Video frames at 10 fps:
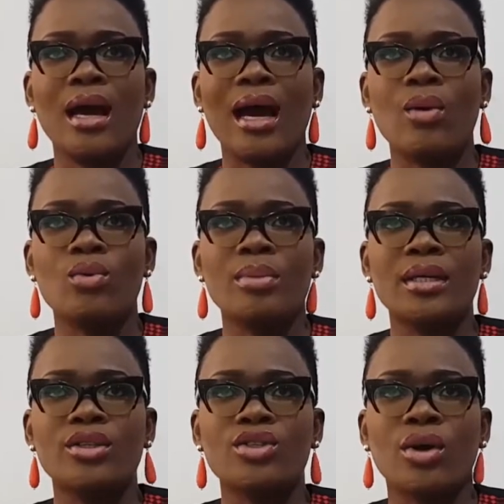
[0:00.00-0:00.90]
I will be
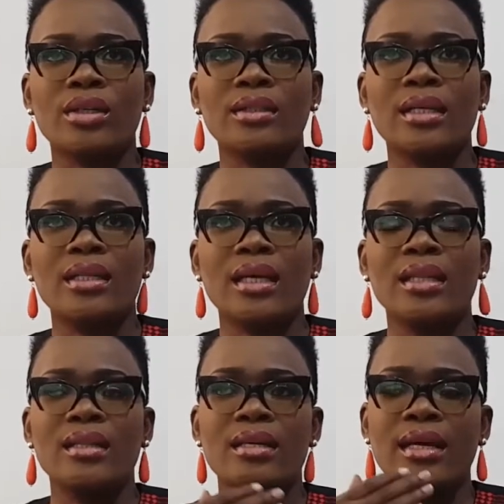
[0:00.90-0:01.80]
discussing
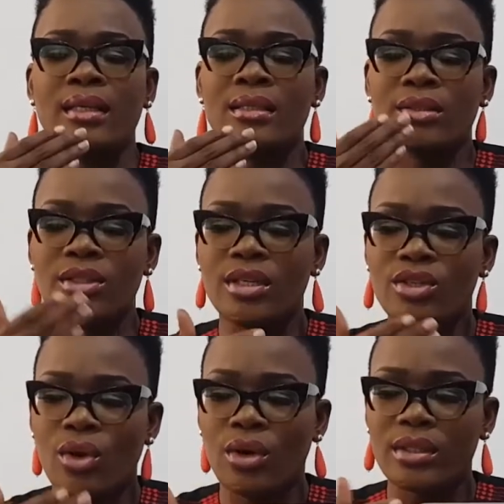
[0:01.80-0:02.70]
in the next
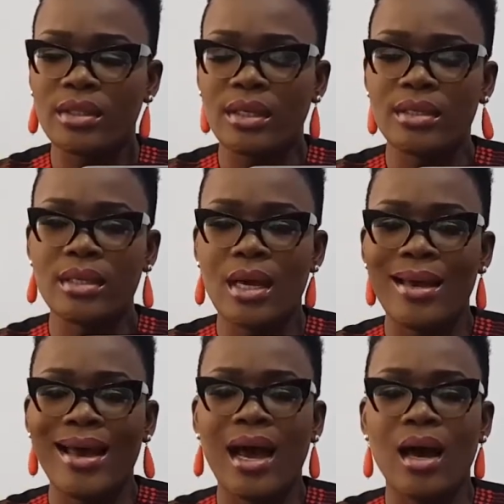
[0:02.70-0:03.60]
6 courses
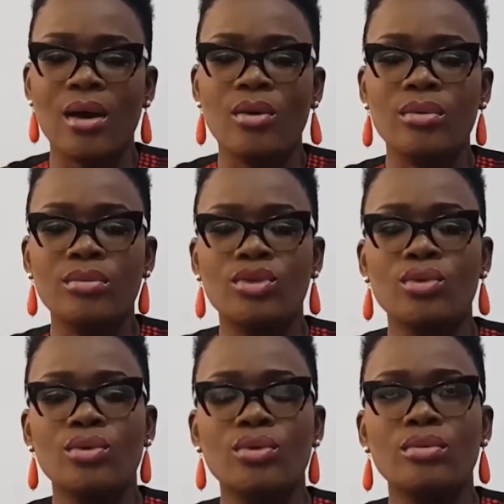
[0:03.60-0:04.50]
how
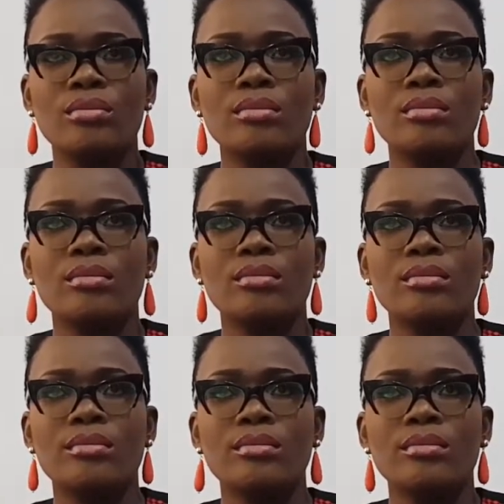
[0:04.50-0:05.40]
to
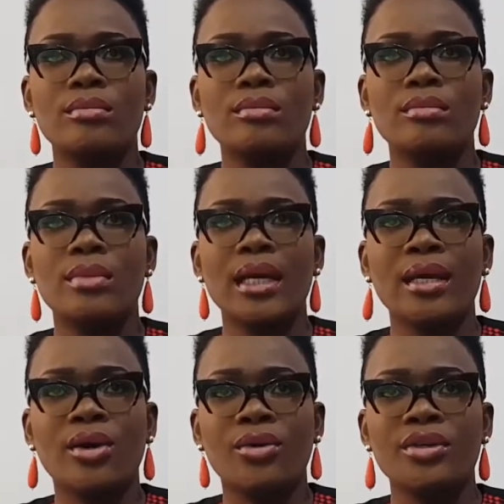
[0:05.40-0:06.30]

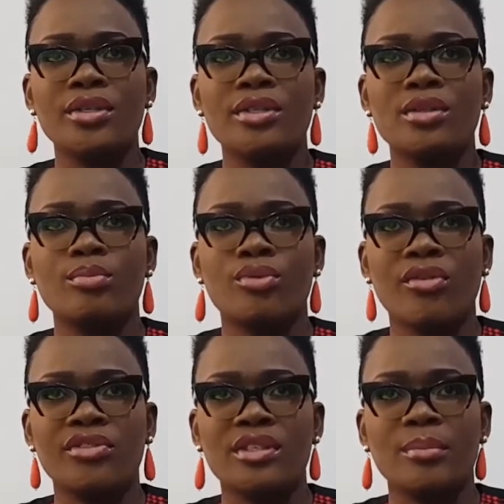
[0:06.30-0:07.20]
increase
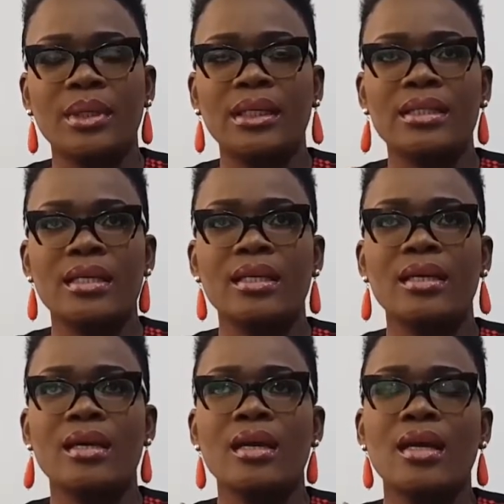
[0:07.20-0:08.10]
profitability,
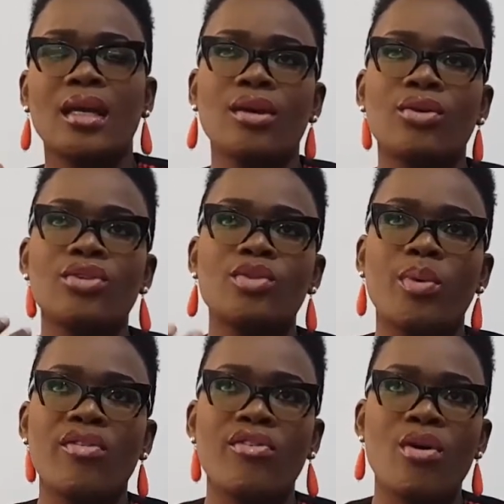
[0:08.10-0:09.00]
increase
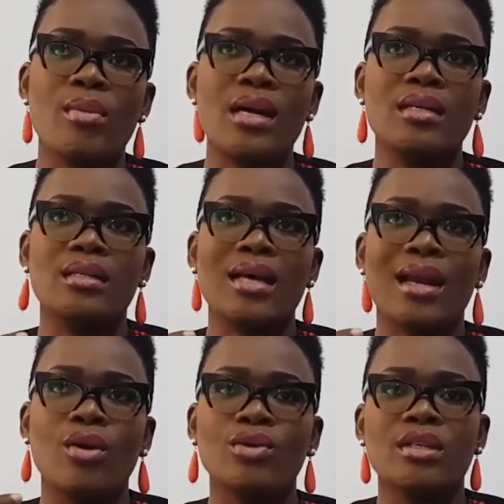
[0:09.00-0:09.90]
performance,
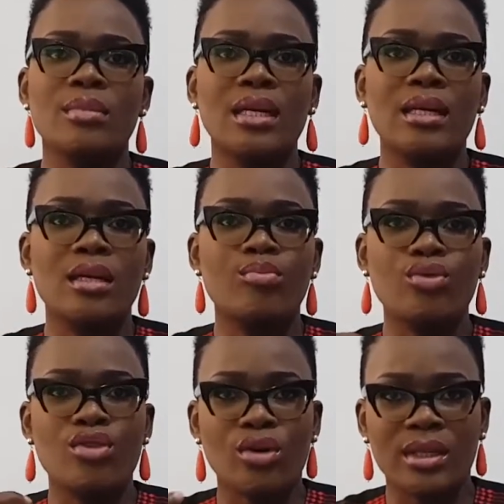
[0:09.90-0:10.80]
and ultimately
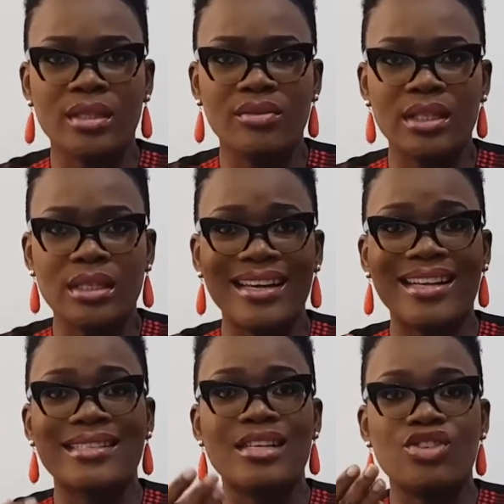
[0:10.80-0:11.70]
productivity
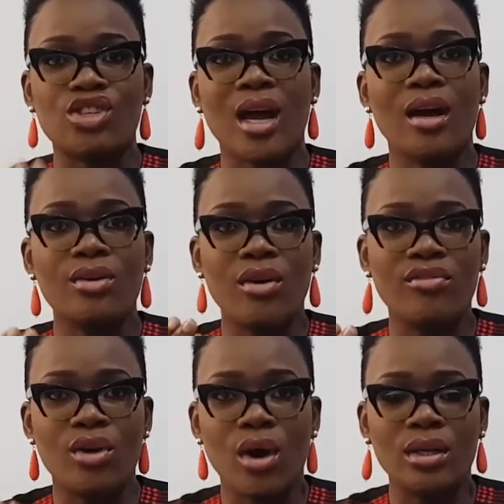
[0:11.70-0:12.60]
as a child
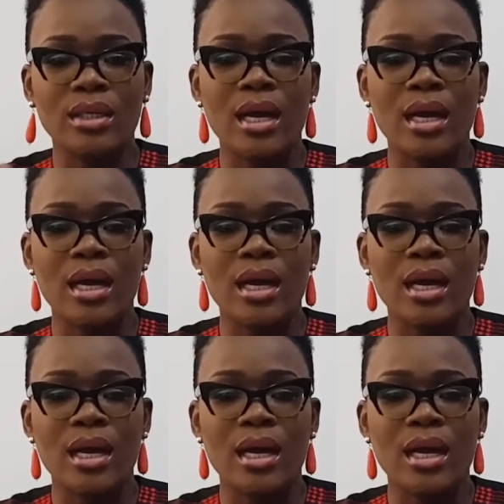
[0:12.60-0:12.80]
of God.